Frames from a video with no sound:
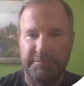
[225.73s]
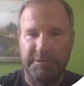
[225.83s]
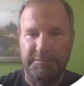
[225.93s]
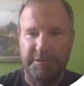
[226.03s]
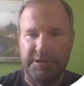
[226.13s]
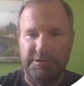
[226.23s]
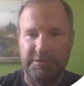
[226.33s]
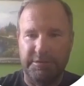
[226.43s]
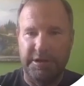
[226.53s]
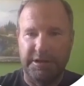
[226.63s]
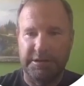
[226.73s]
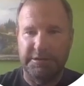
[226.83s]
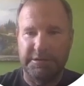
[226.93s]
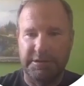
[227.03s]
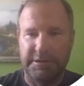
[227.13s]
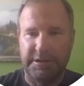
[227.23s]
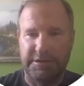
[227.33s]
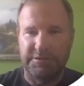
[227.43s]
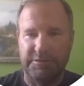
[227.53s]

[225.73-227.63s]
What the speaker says: Remember, that's your x and that's your